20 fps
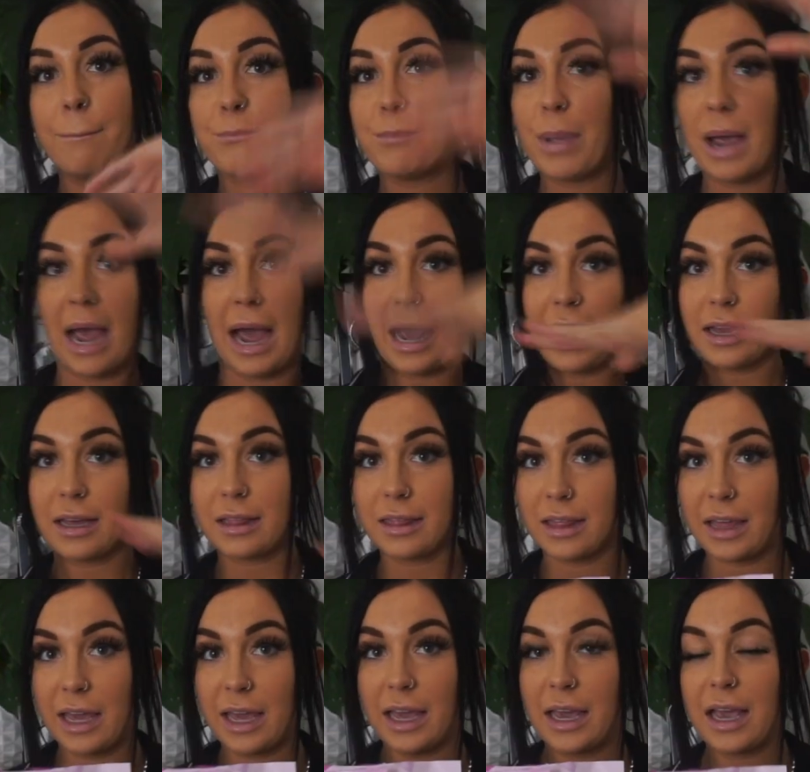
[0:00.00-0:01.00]
pack
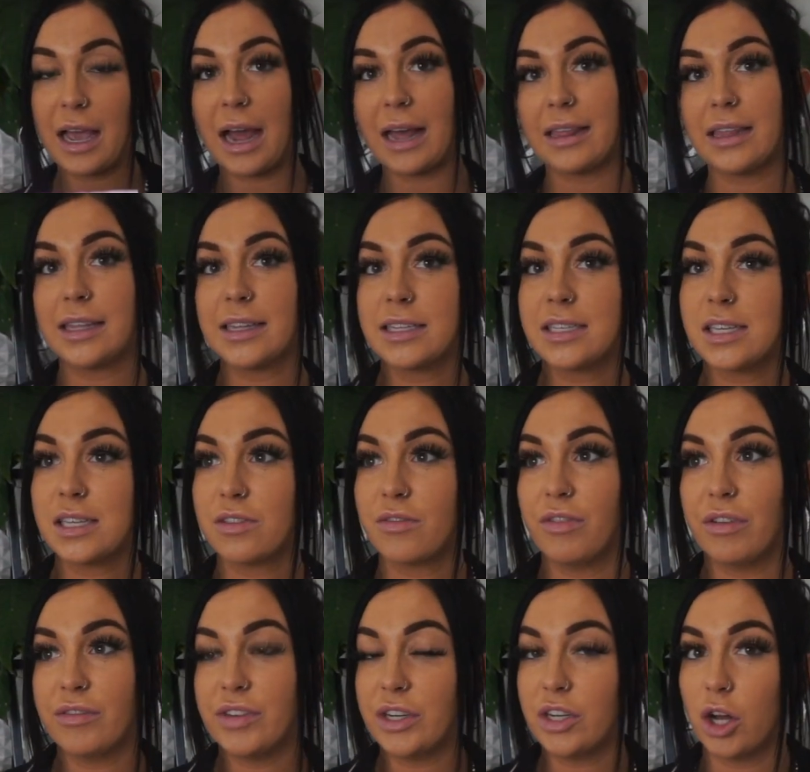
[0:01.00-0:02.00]
thing. I think this is
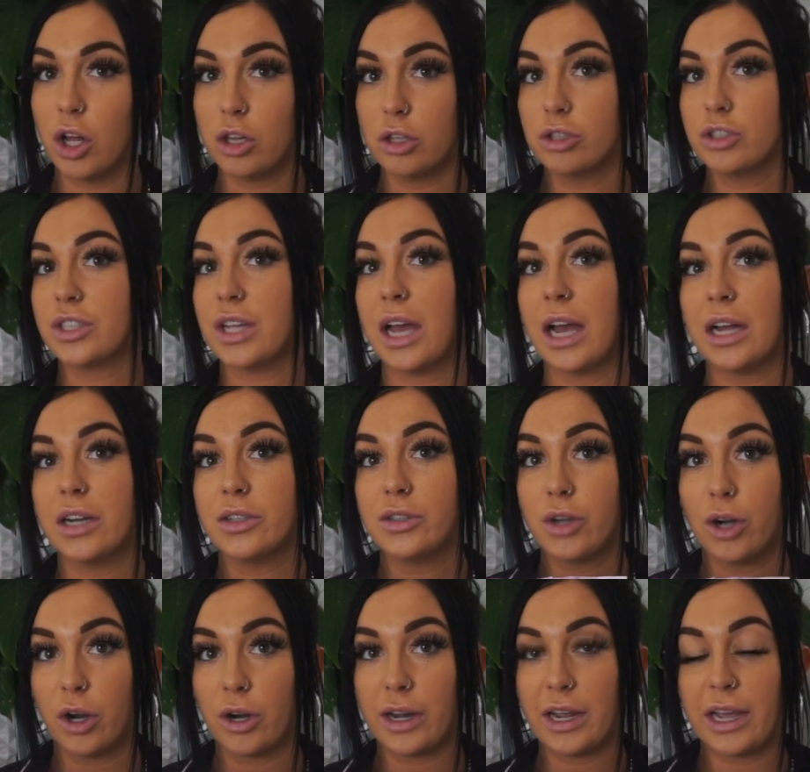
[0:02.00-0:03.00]
$50 at
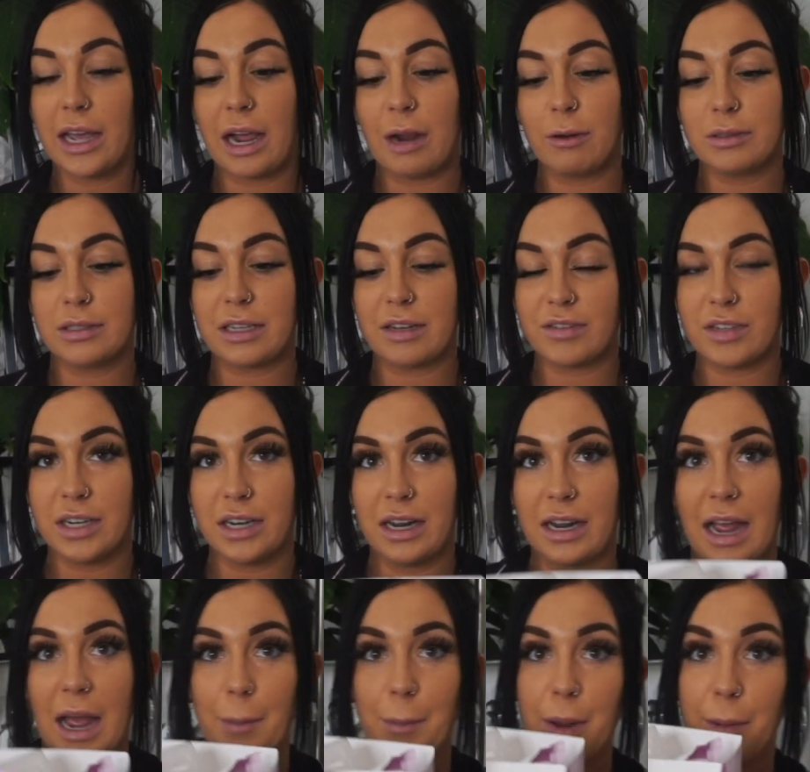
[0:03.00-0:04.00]
Target. I was gifted it
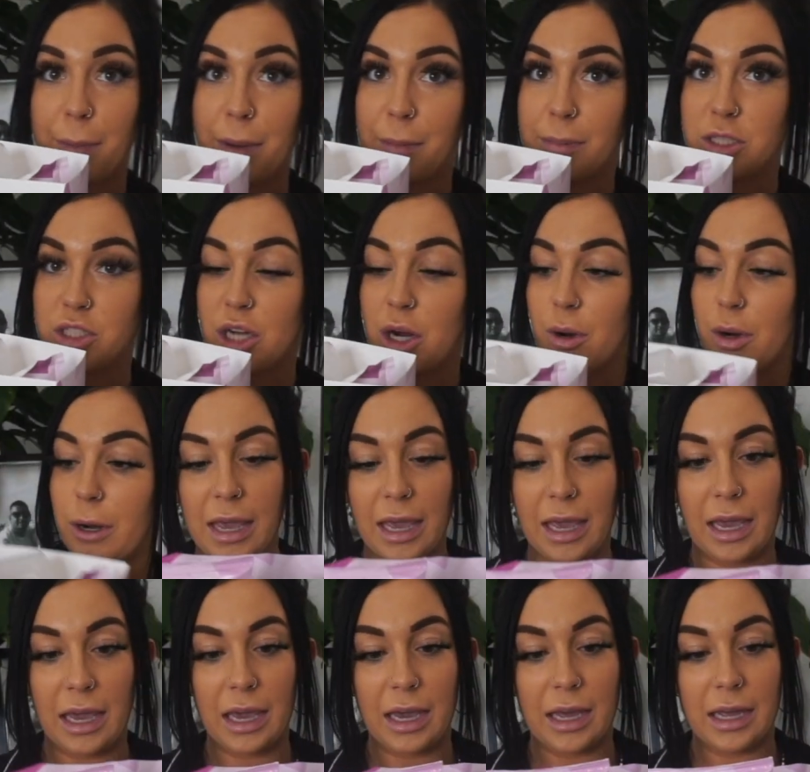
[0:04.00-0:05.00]
at my baby shower,
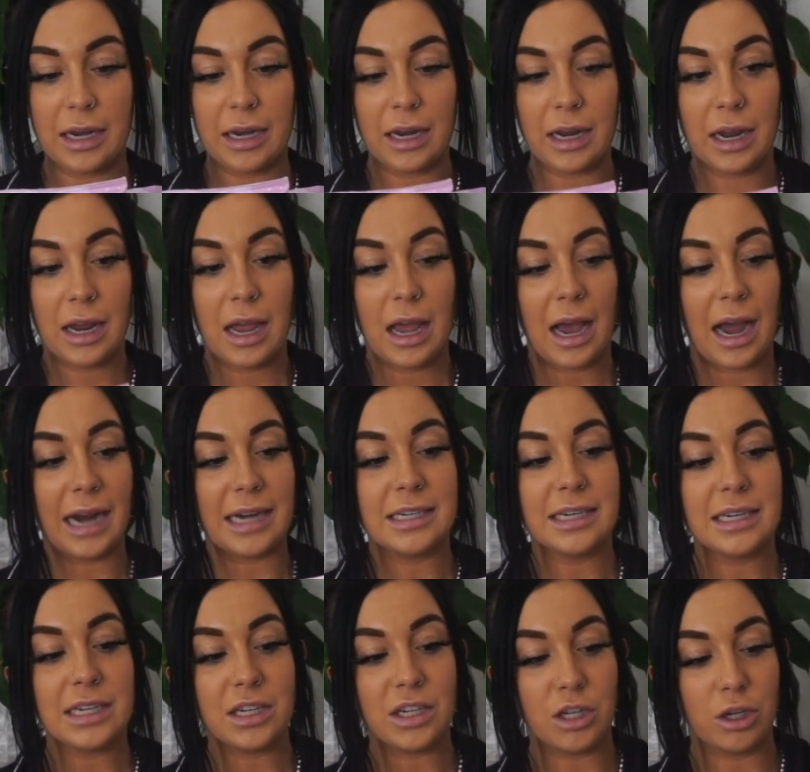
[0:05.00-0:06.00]
and I
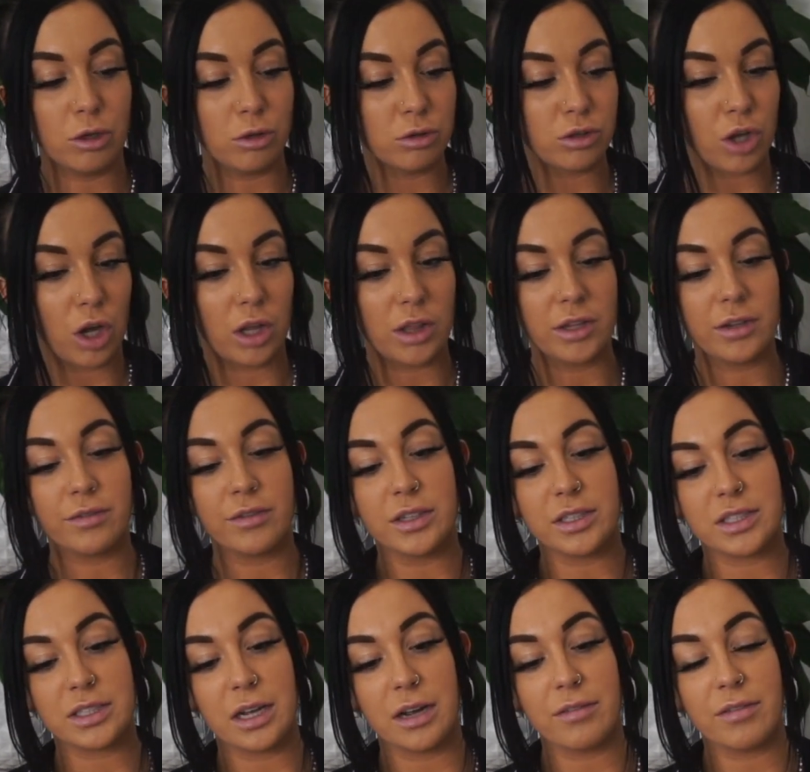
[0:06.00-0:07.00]
didn't use all of the
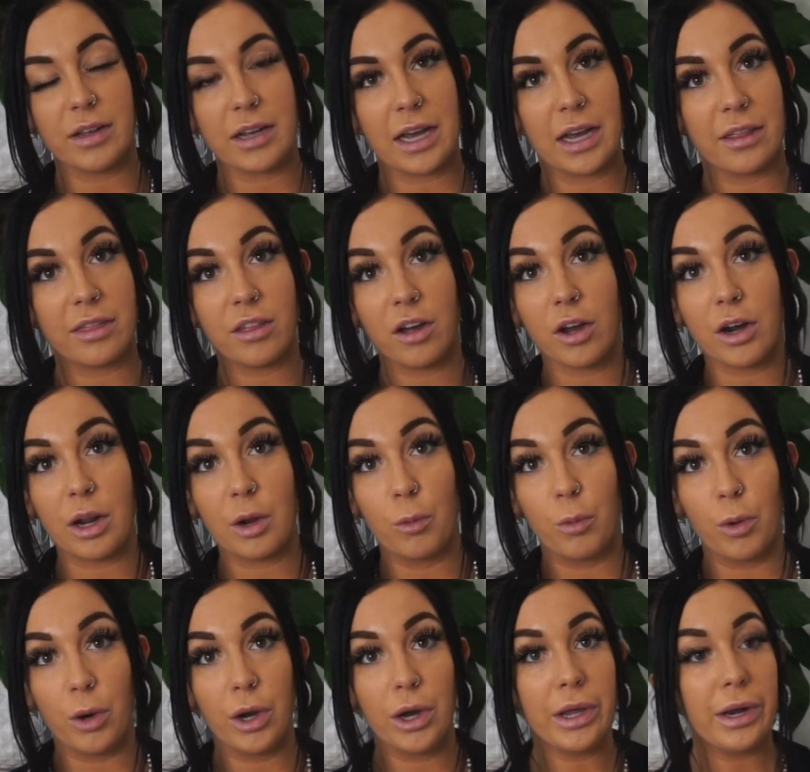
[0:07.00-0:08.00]
stuff like I thought I
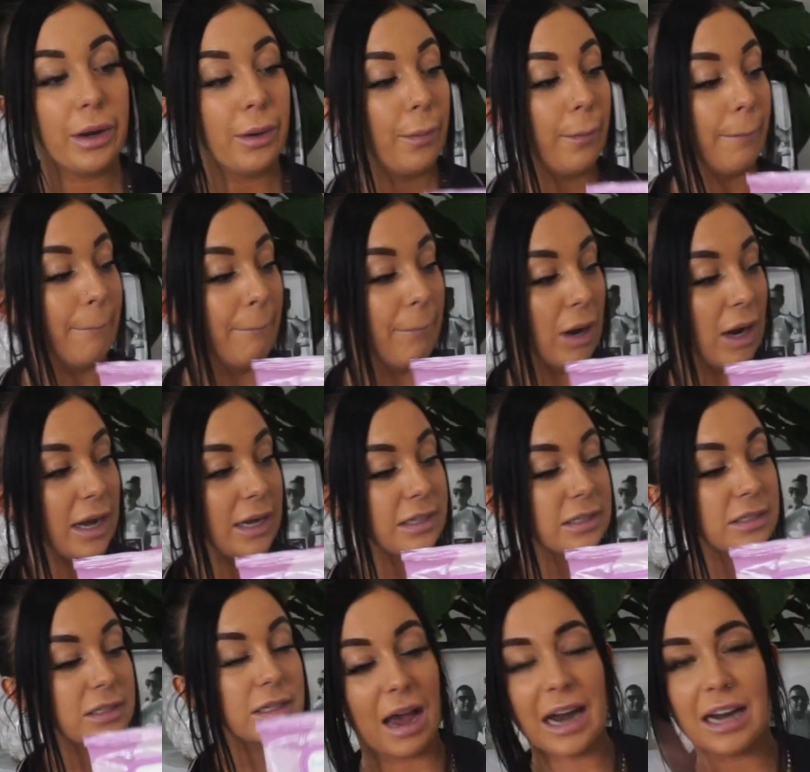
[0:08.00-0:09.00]
would, but
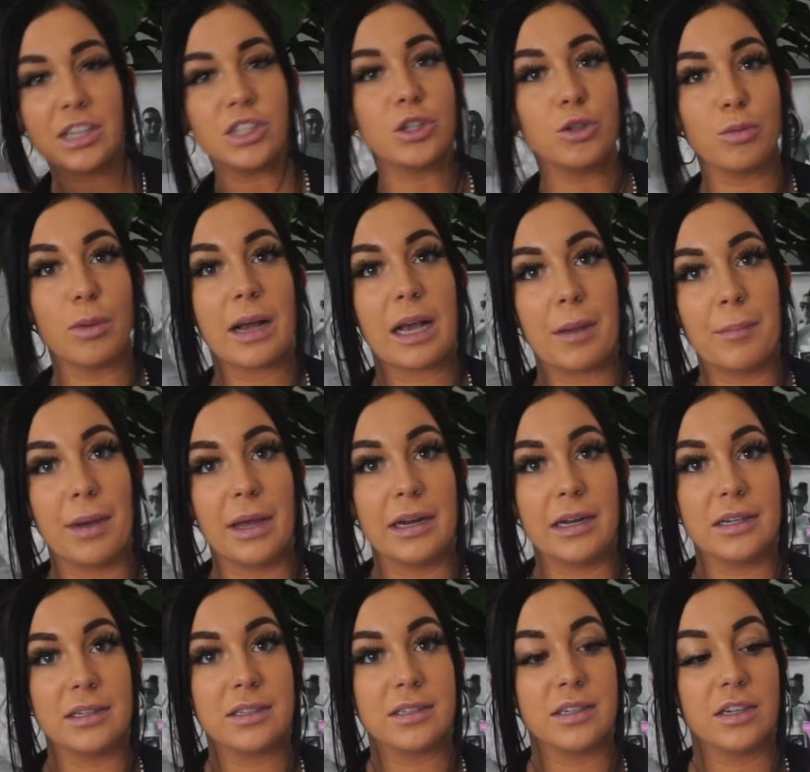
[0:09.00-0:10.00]
I do recommend
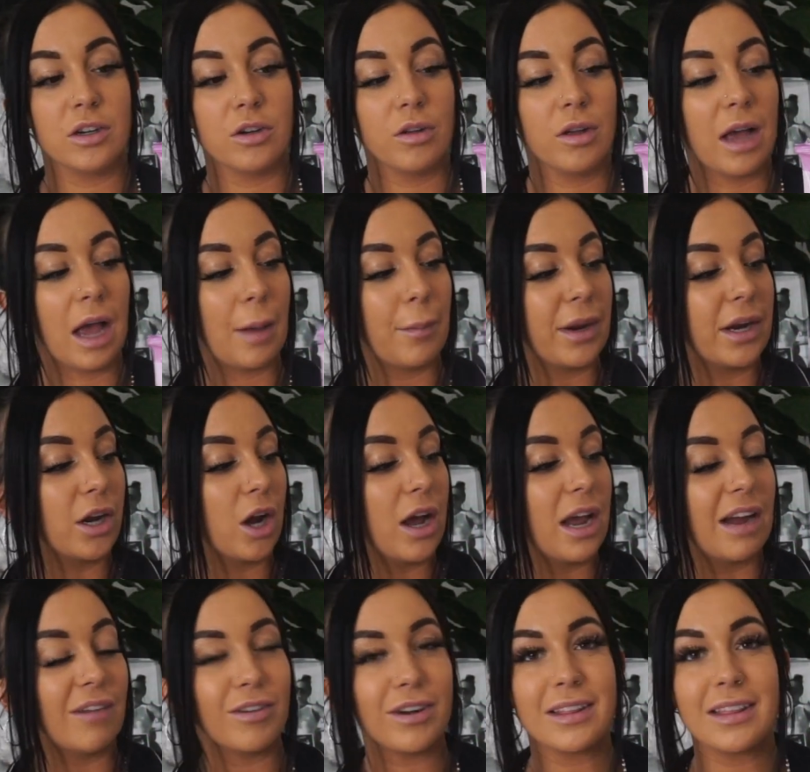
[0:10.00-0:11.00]
it still. I mean,
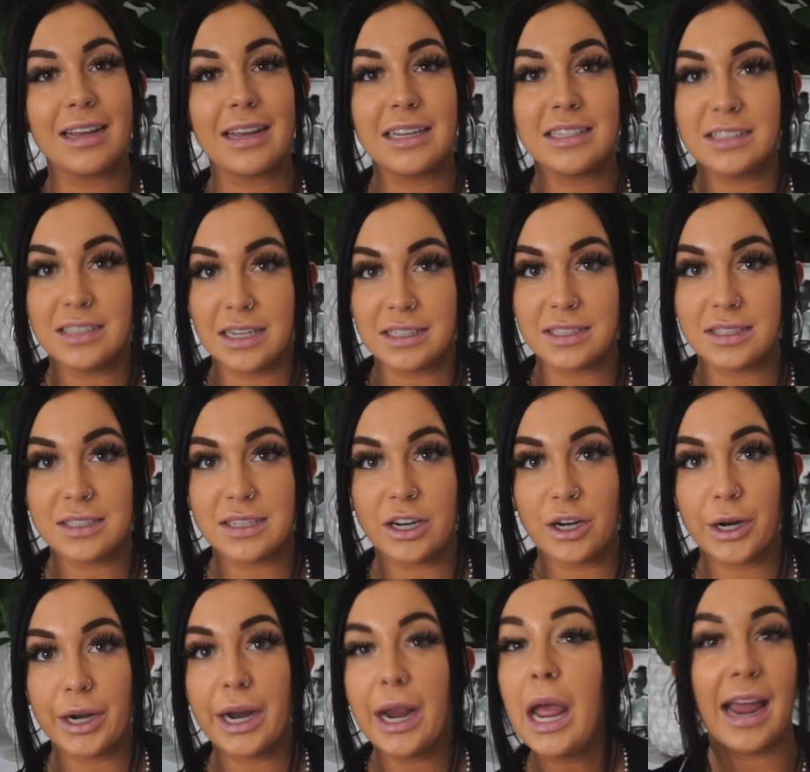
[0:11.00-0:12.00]
not everything is
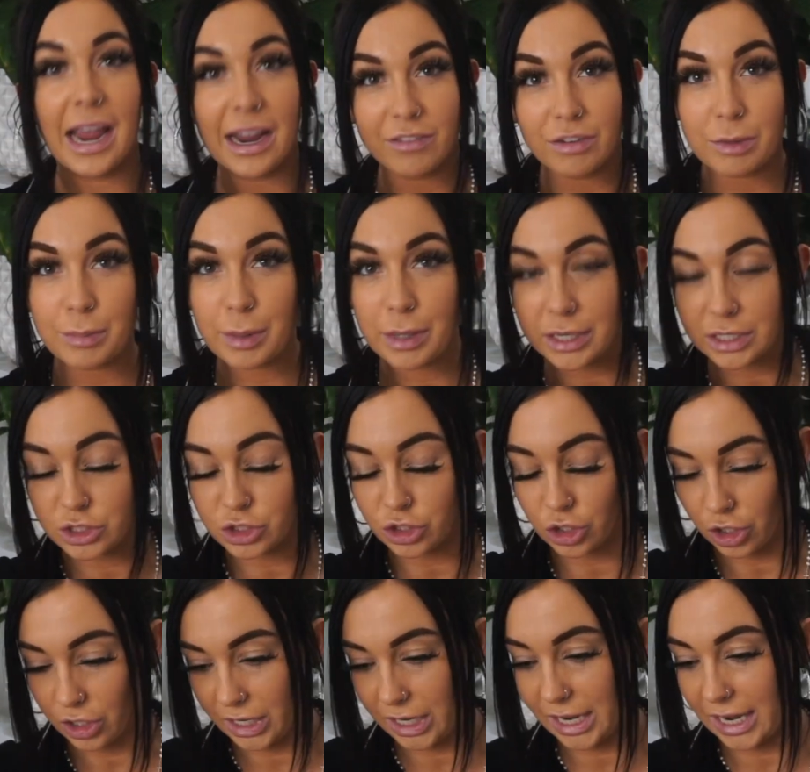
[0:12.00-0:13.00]
necessary. Everybody's
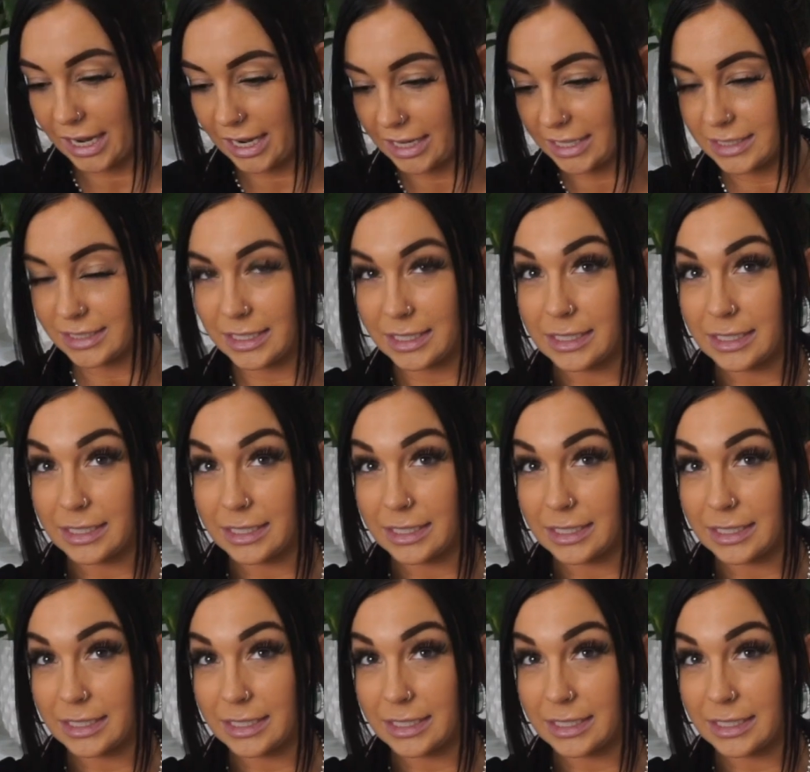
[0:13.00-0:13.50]
journey is